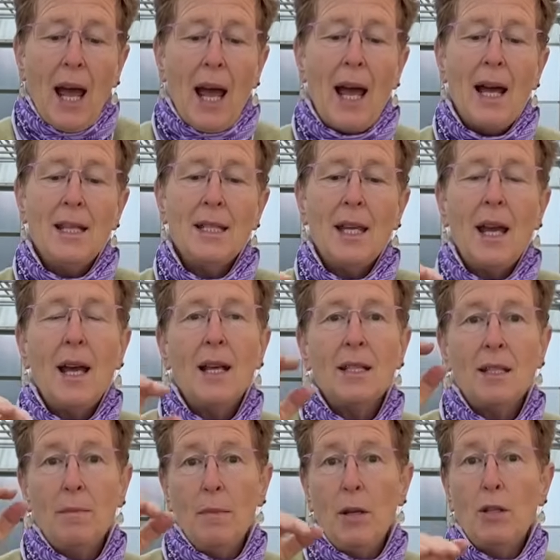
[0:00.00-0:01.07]
and it has
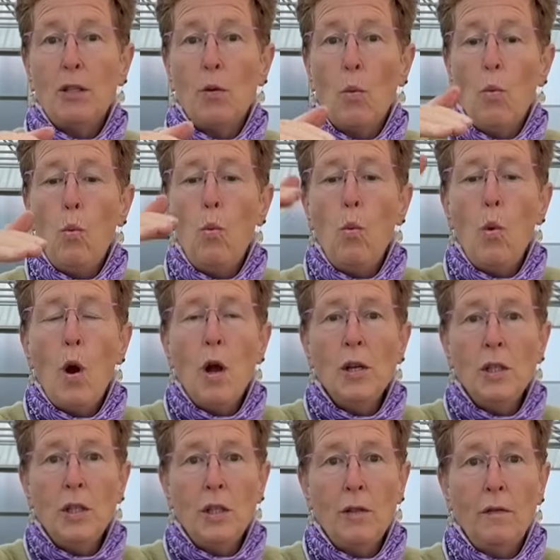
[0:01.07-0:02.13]
the most
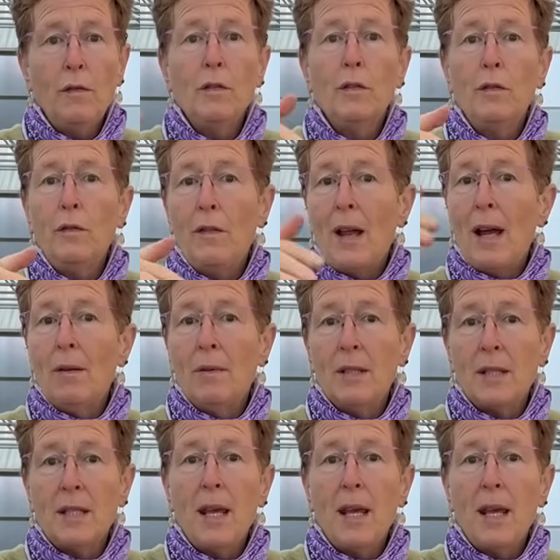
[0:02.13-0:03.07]
wonderful flowers.